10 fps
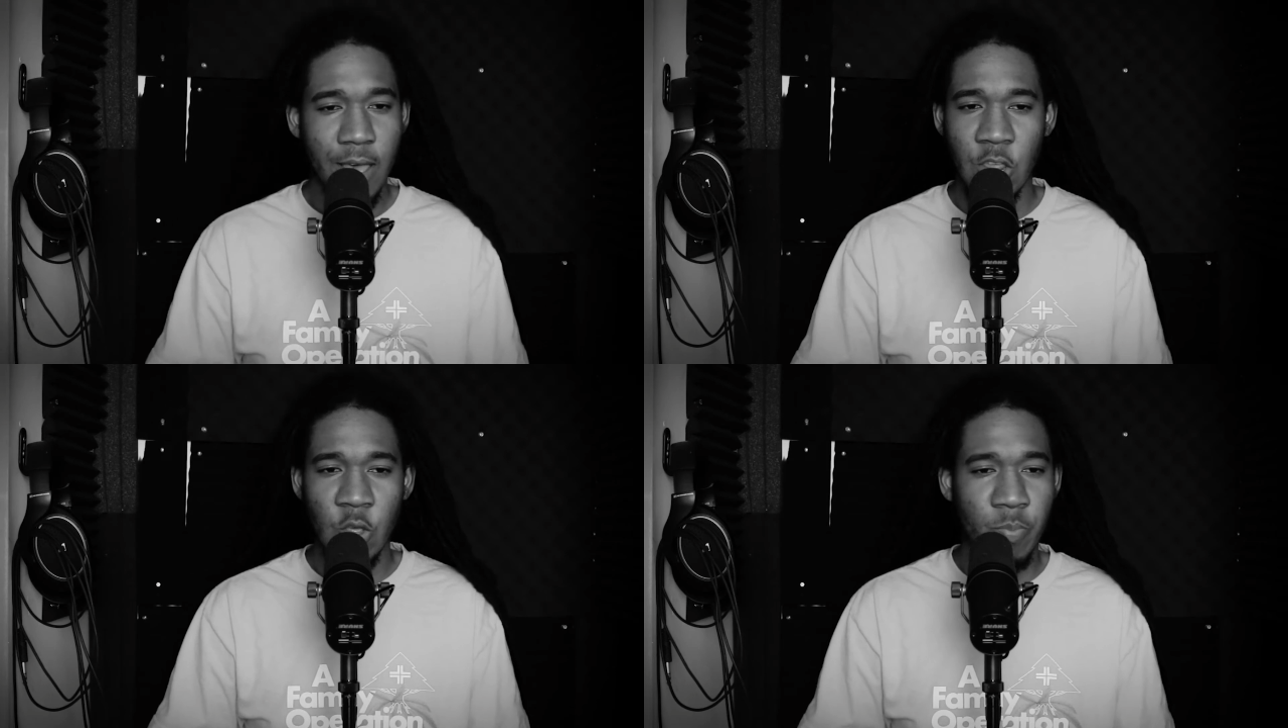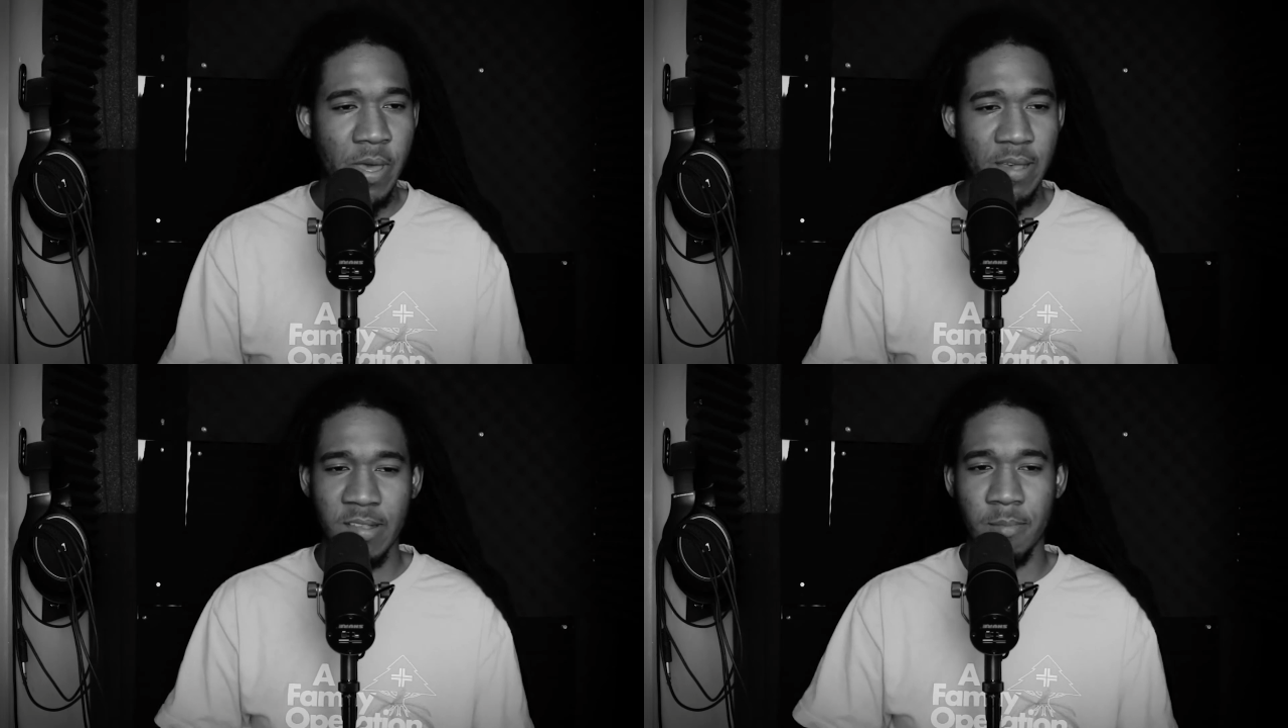And you
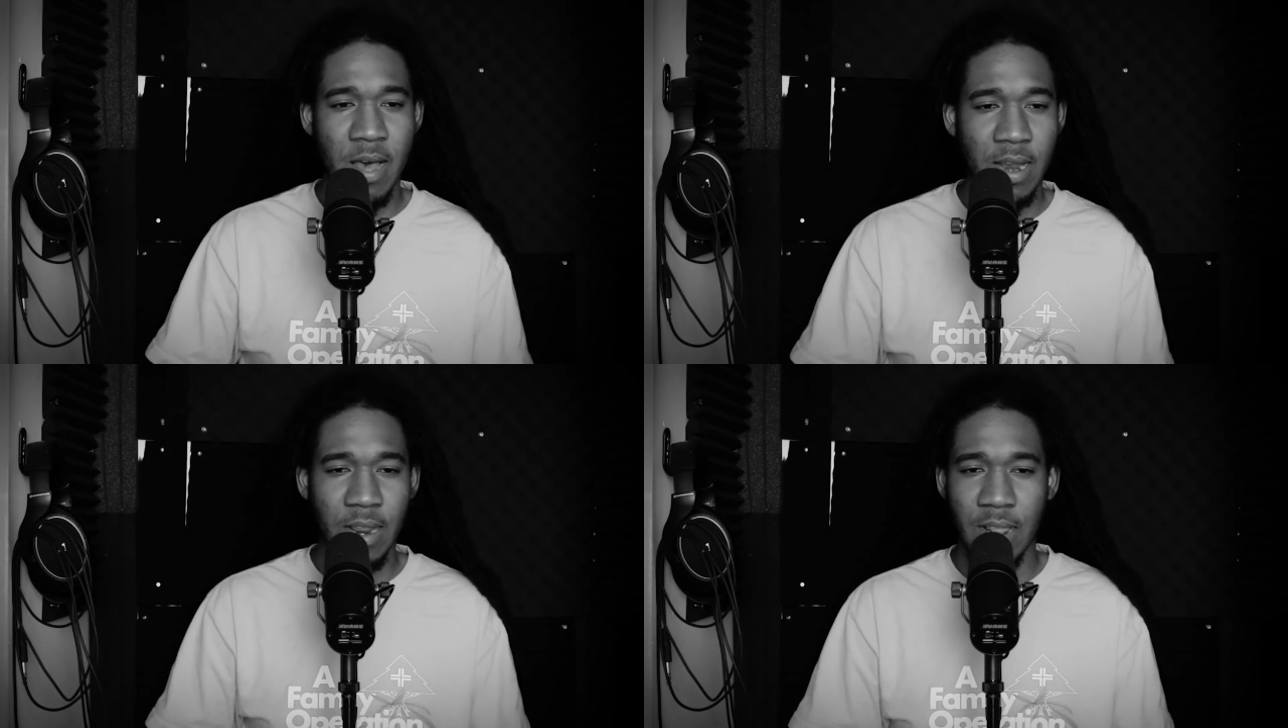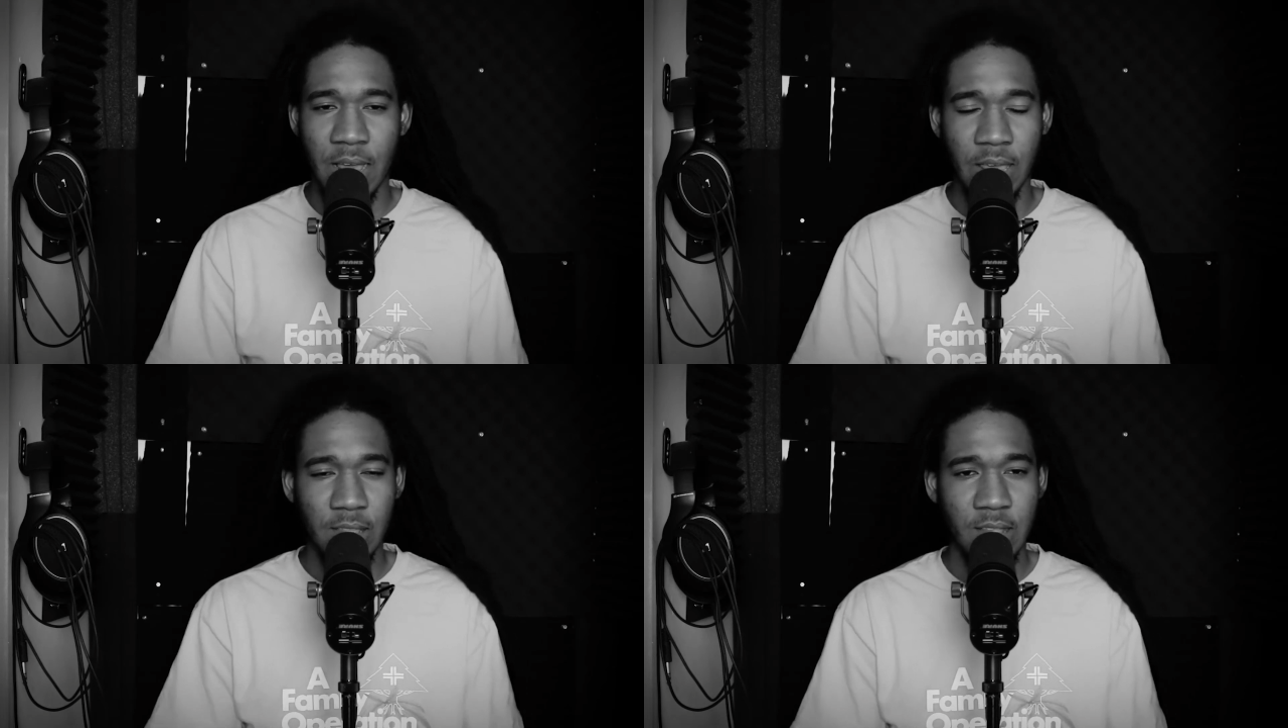pick somebody to,
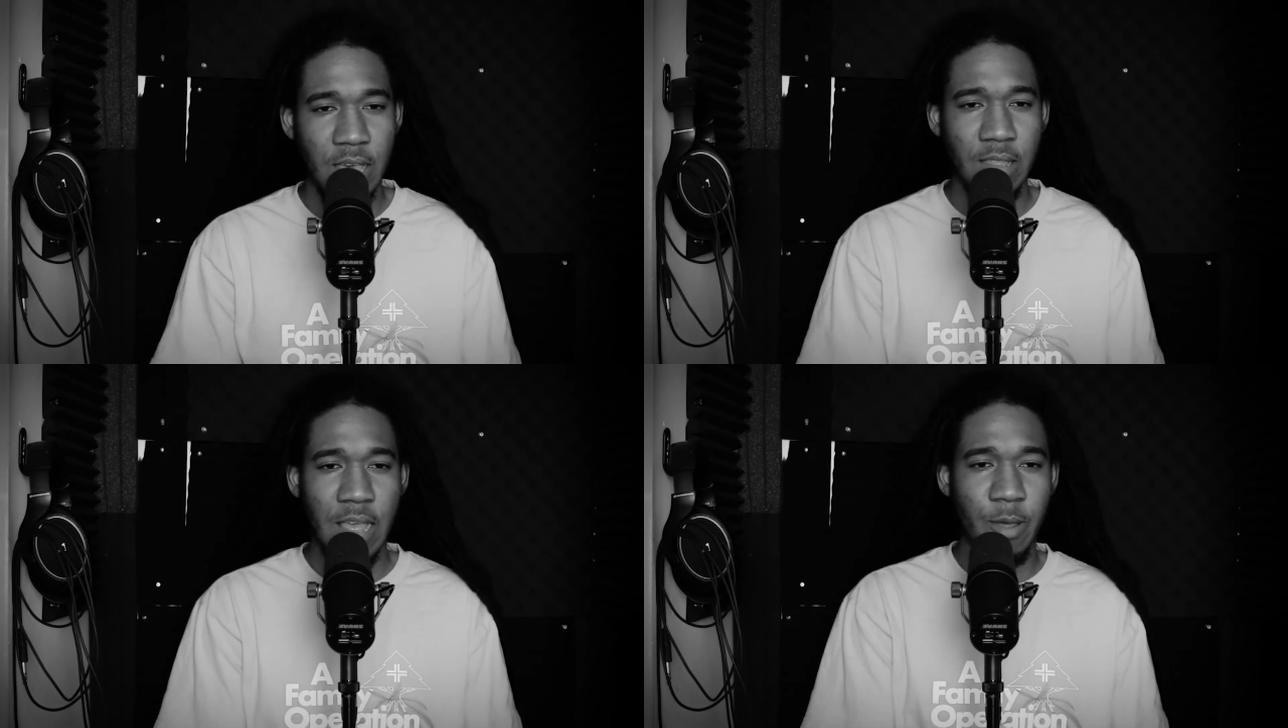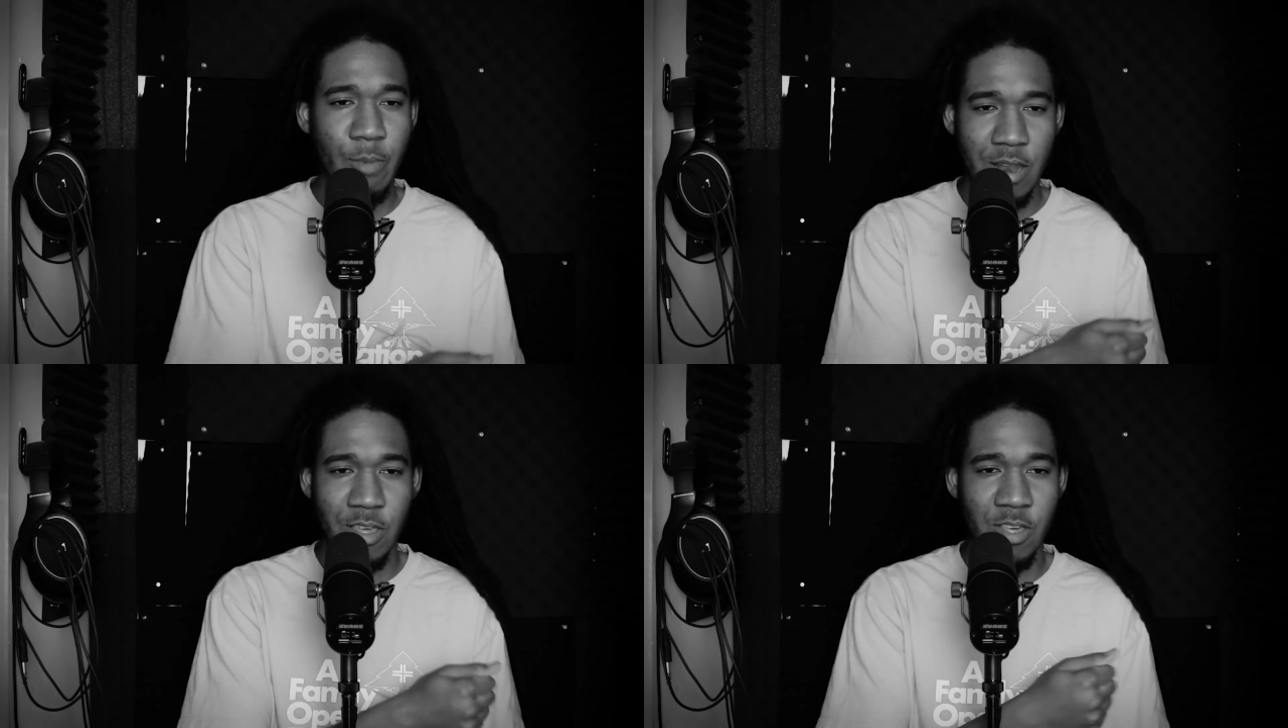like, take that
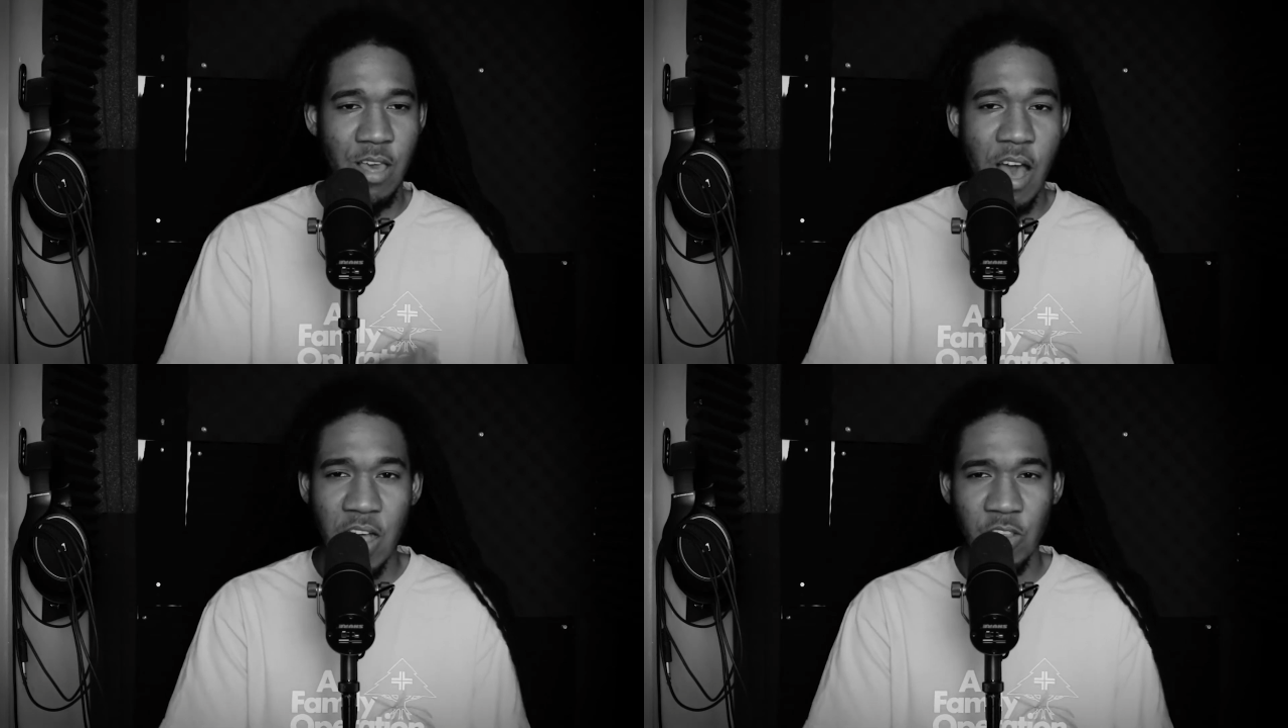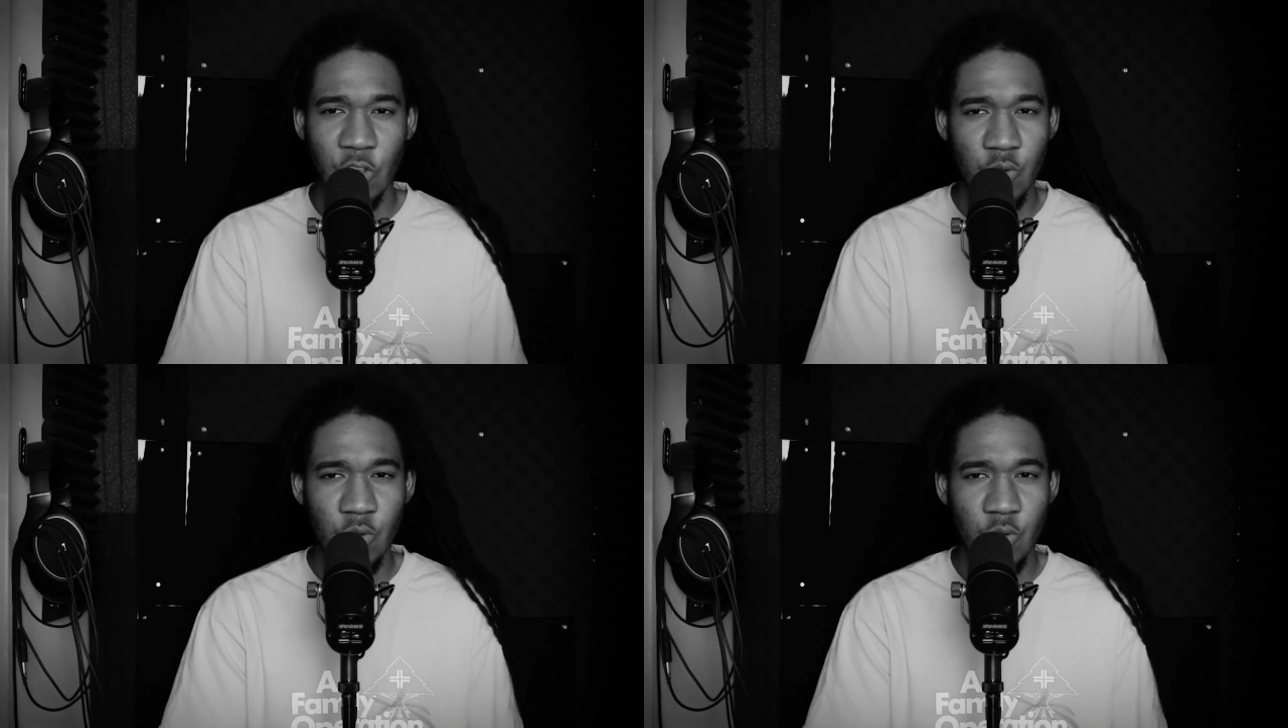amount of shots,